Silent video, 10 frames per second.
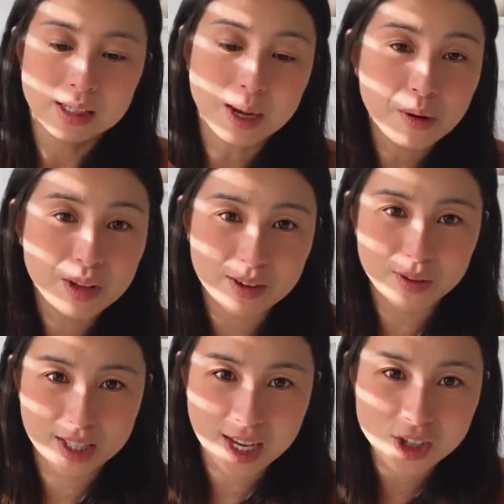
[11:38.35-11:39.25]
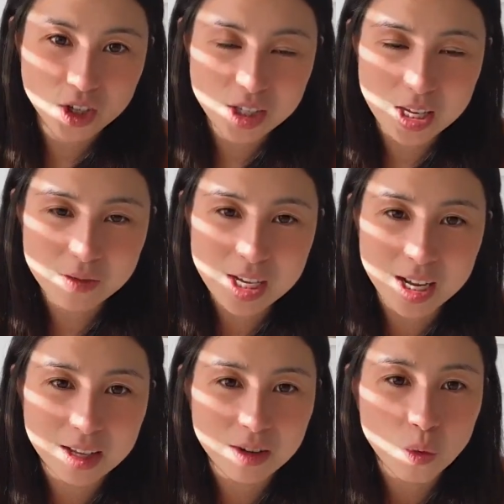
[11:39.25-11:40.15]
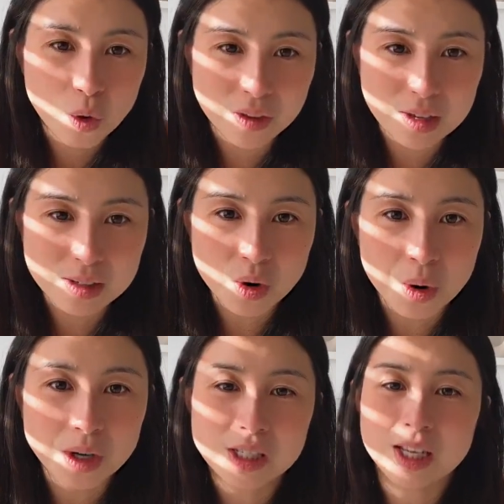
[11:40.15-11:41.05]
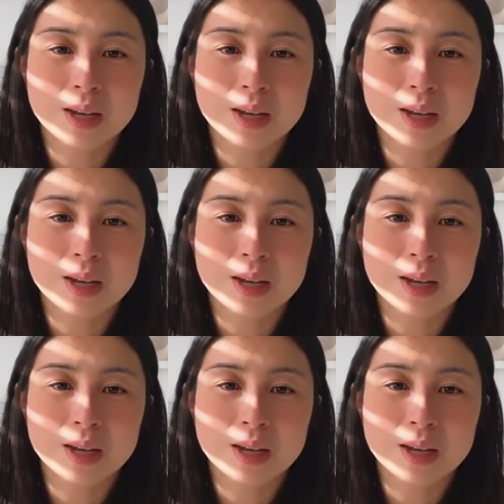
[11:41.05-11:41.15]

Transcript: some of the invitations they've done with this course.